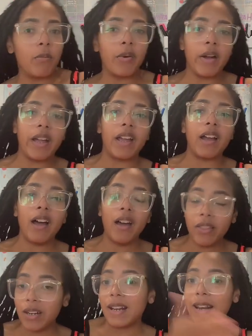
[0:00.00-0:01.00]
But
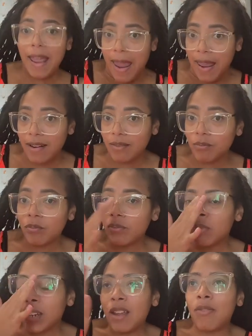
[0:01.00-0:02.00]
other than that,
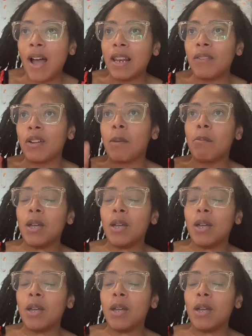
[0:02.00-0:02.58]
if I live